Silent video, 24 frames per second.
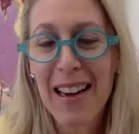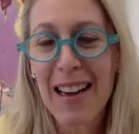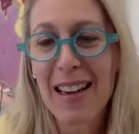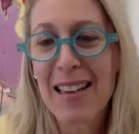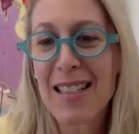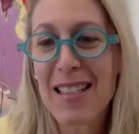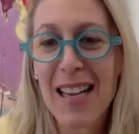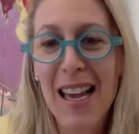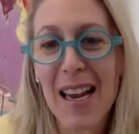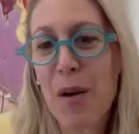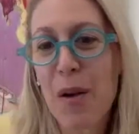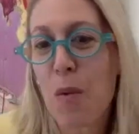
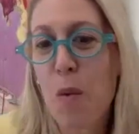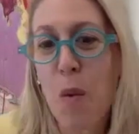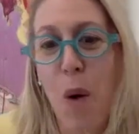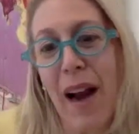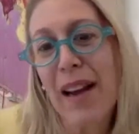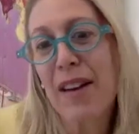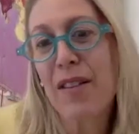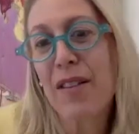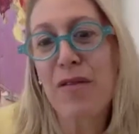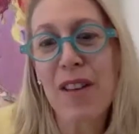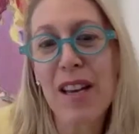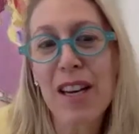is like
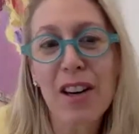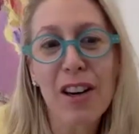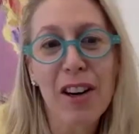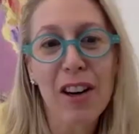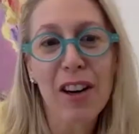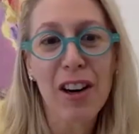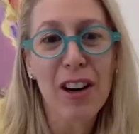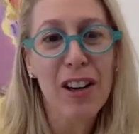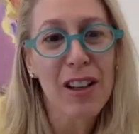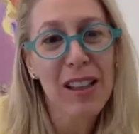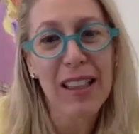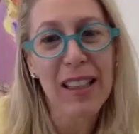white
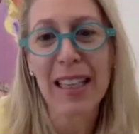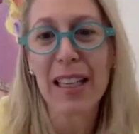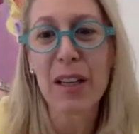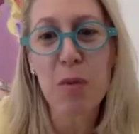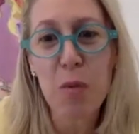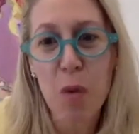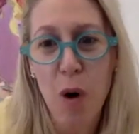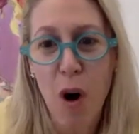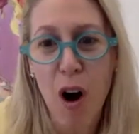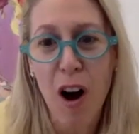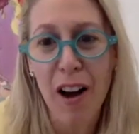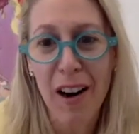vinegar, clean
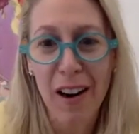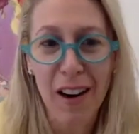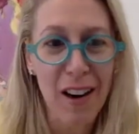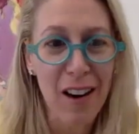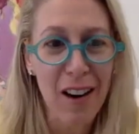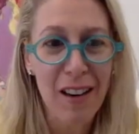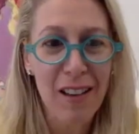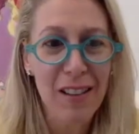water,